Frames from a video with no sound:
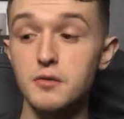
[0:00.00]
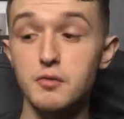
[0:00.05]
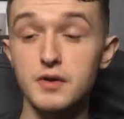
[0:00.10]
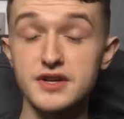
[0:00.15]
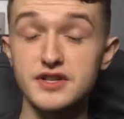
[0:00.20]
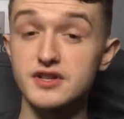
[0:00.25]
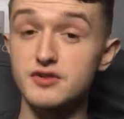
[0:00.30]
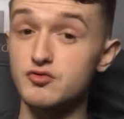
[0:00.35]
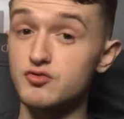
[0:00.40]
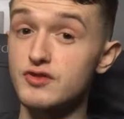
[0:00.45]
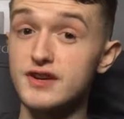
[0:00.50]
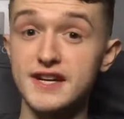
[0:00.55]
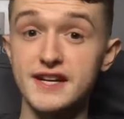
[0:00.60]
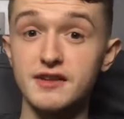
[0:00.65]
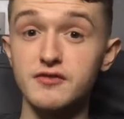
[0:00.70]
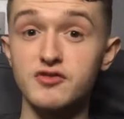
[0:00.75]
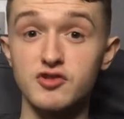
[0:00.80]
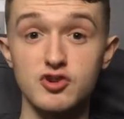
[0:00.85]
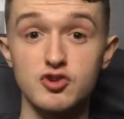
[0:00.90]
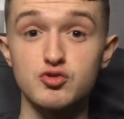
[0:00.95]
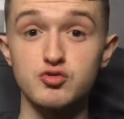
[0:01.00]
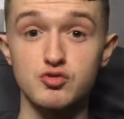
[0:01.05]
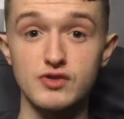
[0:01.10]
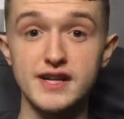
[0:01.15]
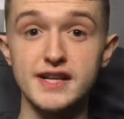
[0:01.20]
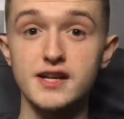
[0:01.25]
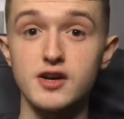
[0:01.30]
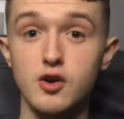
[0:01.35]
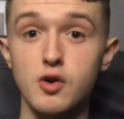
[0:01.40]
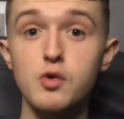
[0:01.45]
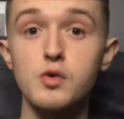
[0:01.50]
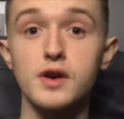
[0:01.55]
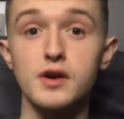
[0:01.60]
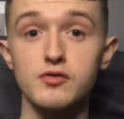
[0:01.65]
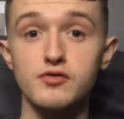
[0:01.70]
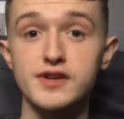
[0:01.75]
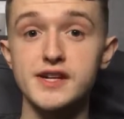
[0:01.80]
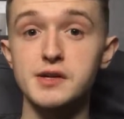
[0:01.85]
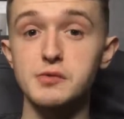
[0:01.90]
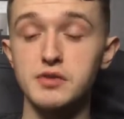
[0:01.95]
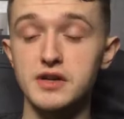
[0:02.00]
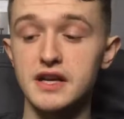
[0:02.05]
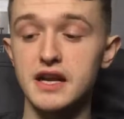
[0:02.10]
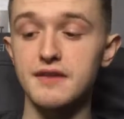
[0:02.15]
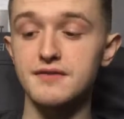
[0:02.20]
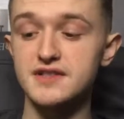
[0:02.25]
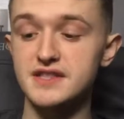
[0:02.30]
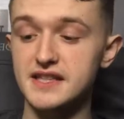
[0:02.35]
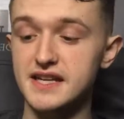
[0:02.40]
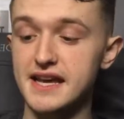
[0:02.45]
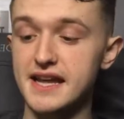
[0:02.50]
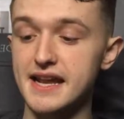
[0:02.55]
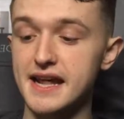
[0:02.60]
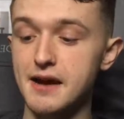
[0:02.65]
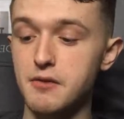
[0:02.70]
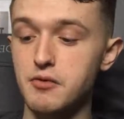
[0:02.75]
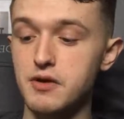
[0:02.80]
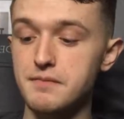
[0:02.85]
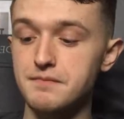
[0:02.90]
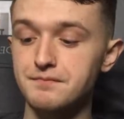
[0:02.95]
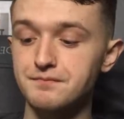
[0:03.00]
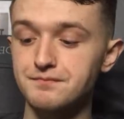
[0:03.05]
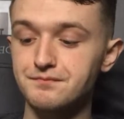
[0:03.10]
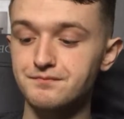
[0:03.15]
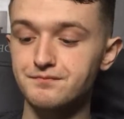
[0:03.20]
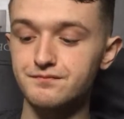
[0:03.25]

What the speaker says: which is looks really cool, and I really would love to get that one.